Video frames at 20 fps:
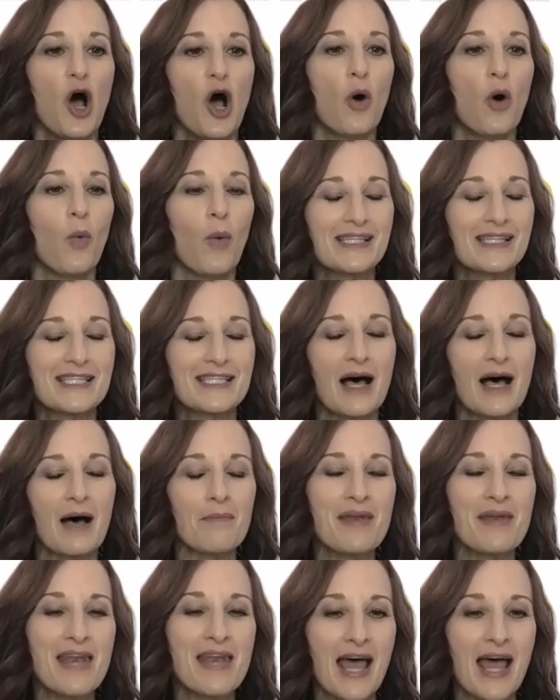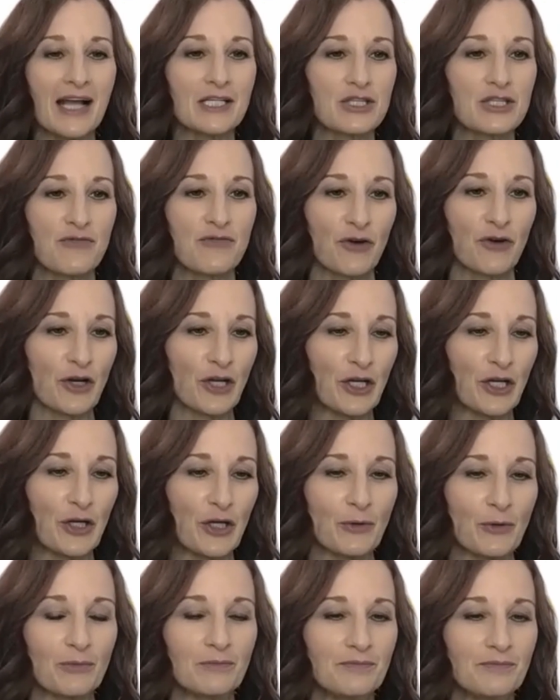What's up next for
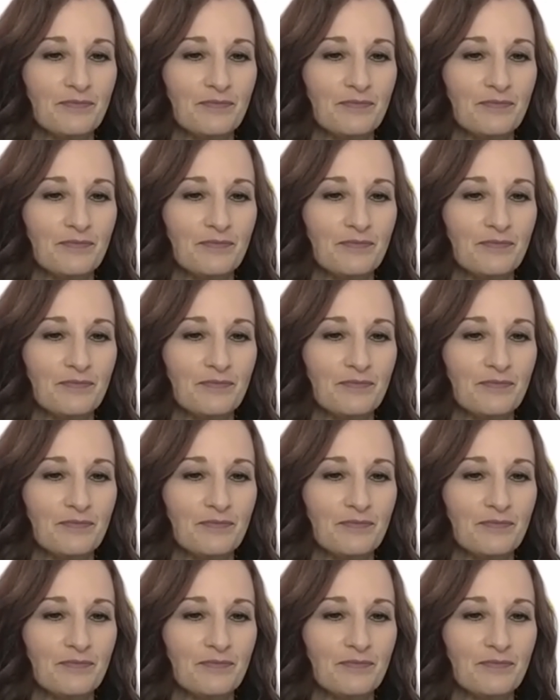you?